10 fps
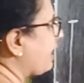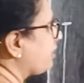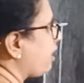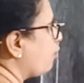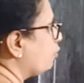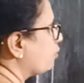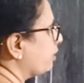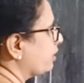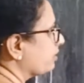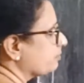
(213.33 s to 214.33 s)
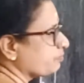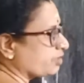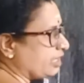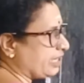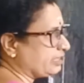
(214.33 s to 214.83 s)
act outward
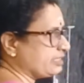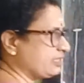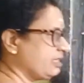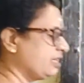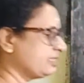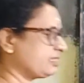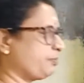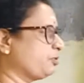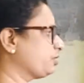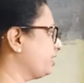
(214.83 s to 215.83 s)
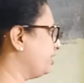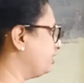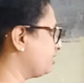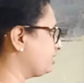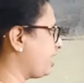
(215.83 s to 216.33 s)
like this. Supposing in
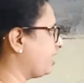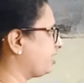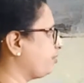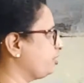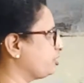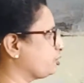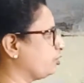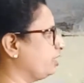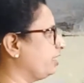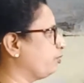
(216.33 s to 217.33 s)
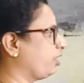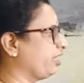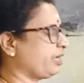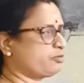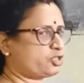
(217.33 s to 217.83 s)
this diagram it is only a one
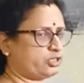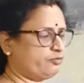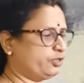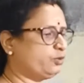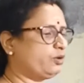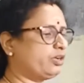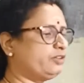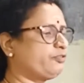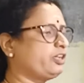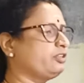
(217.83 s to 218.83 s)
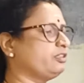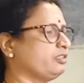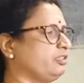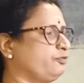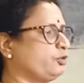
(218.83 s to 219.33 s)
dimensional view.
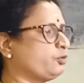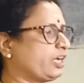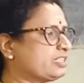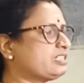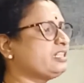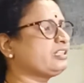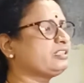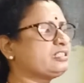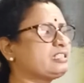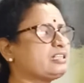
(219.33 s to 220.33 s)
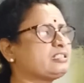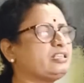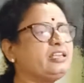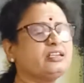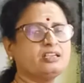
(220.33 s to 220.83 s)
If you consider this as
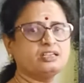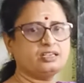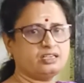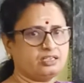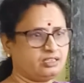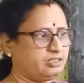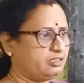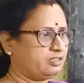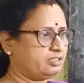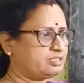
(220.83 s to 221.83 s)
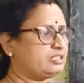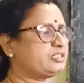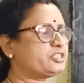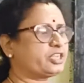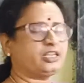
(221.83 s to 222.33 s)
the
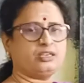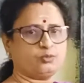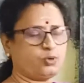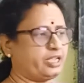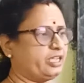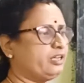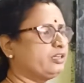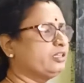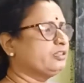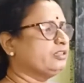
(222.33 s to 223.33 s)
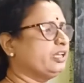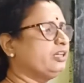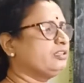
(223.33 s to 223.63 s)
cylindrical wire, then